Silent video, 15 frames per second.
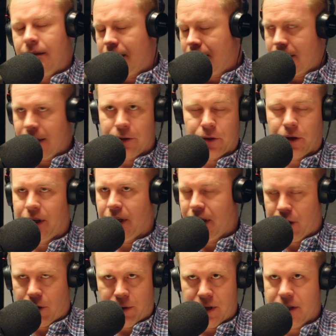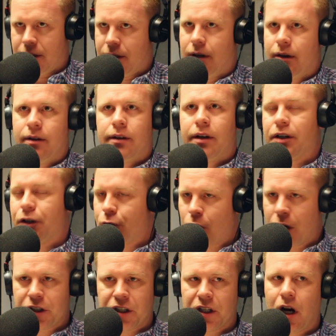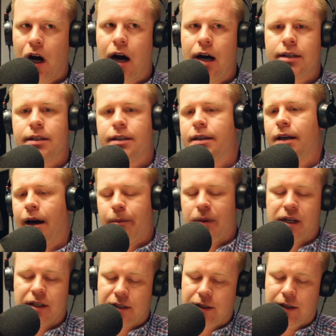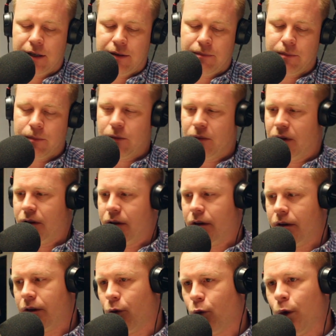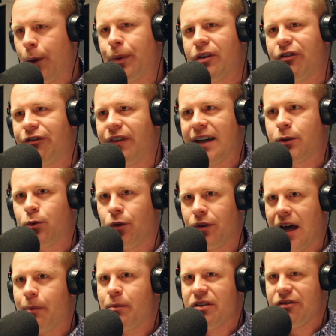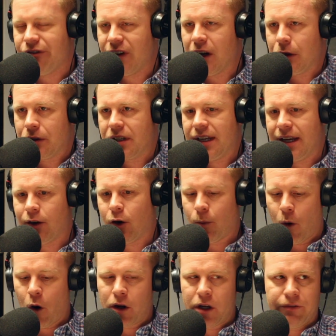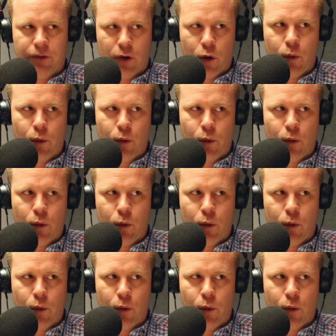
These things are going to increase construction costs. I mean, it's the the ripple effect will not be felt in our market for